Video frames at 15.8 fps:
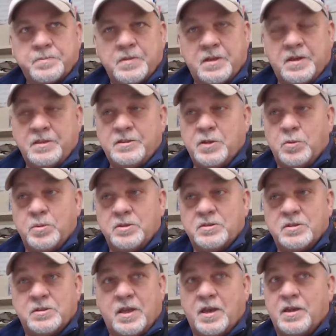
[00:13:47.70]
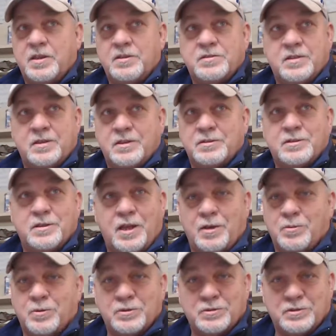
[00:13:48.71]
And he told me, he said, Daddy, he said, it's a
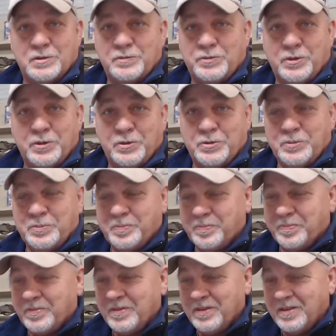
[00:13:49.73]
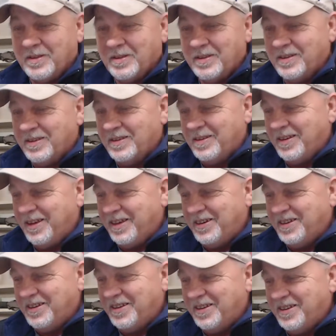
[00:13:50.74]
lot worse than the flu.
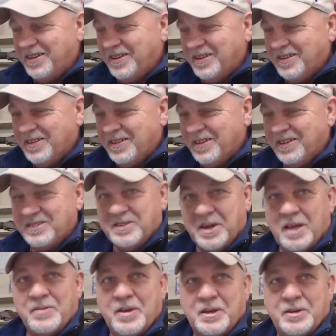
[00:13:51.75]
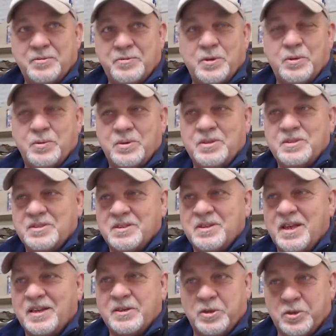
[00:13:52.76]
And he said, I've had the flu. And he
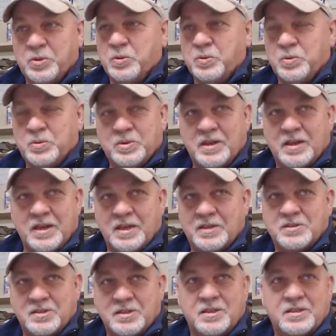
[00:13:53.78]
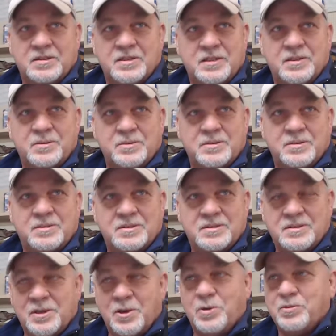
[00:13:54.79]
said, I knew when I got sick that it
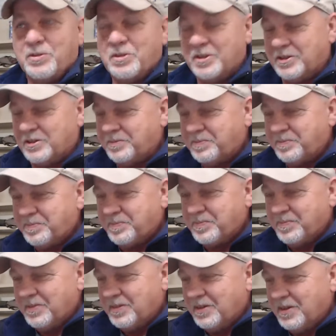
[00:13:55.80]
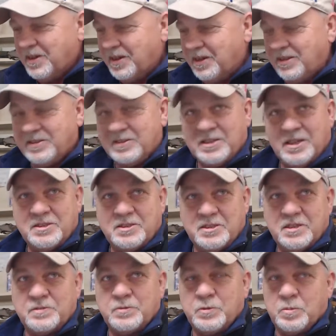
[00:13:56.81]
was COVID. And he stayed
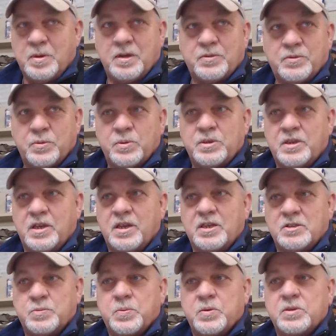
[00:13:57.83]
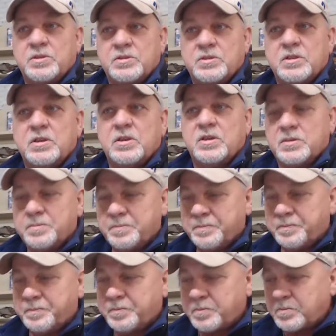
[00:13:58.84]
sick for about 3 days, pretty sick.
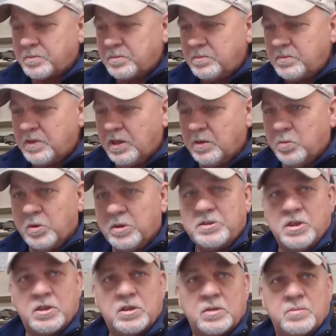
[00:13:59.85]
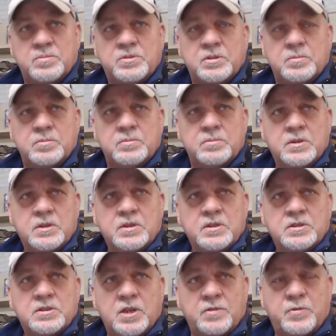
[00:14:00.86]
And we took him some
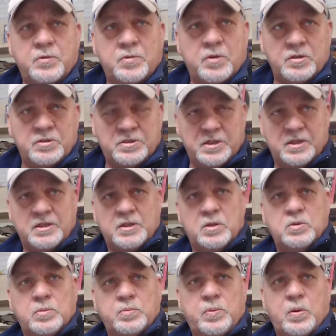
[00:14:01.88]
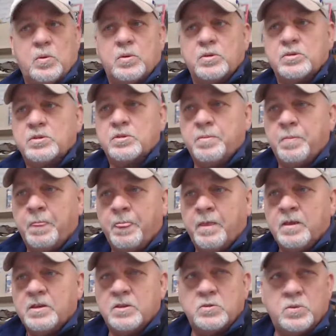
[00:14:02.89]
stuff over and set it the porch
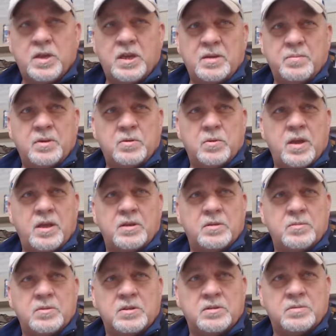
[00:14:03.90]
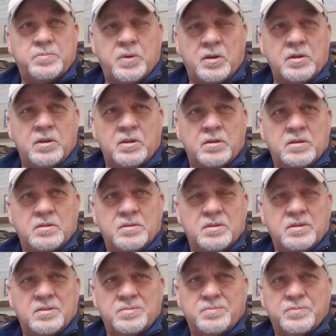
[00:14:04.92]
because we hadn't been around him in
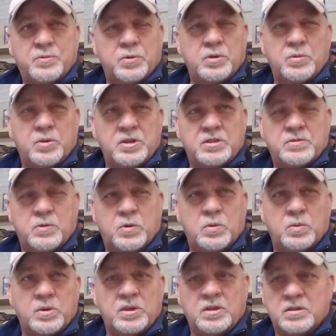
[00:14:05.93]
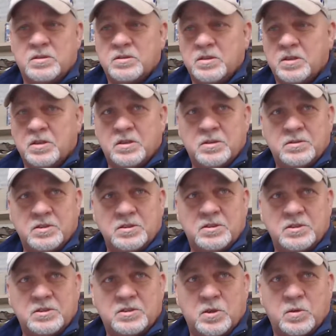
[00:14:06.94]
probably 3 weeks, 4 weeks
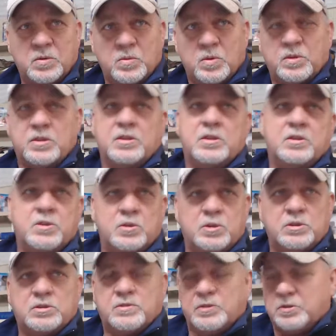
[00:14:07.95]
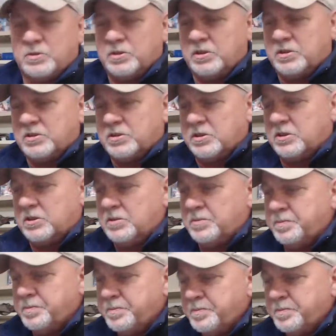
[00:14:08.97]
since he started working at Goodlettsville, Tennessee.